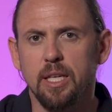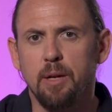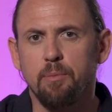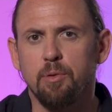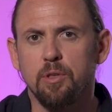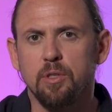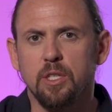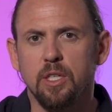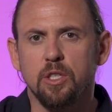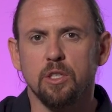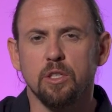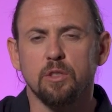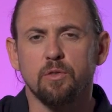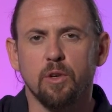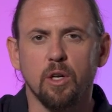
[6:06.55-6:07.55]
and
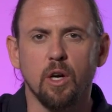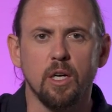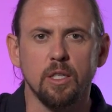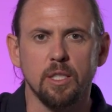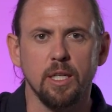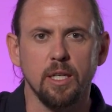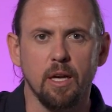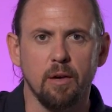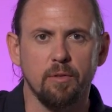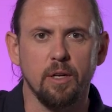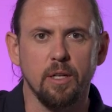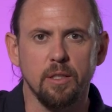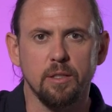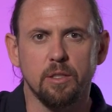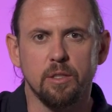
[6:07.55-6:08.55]
procedures for content
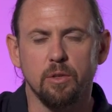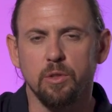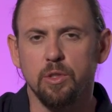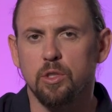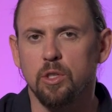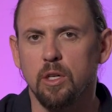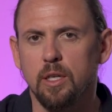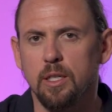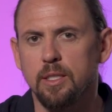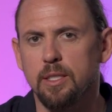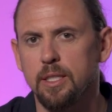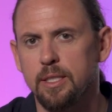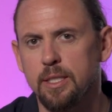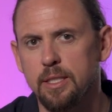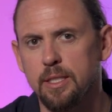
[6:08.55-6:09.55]
governance to ensure
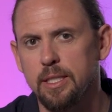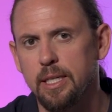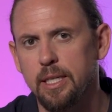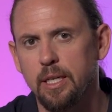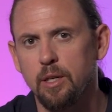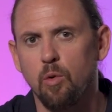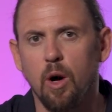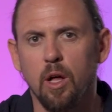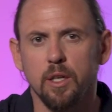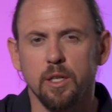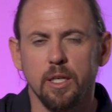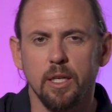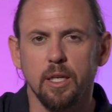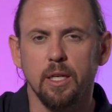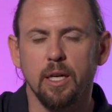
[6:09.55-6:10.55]
consistency,
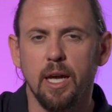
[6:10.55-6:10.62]
quality,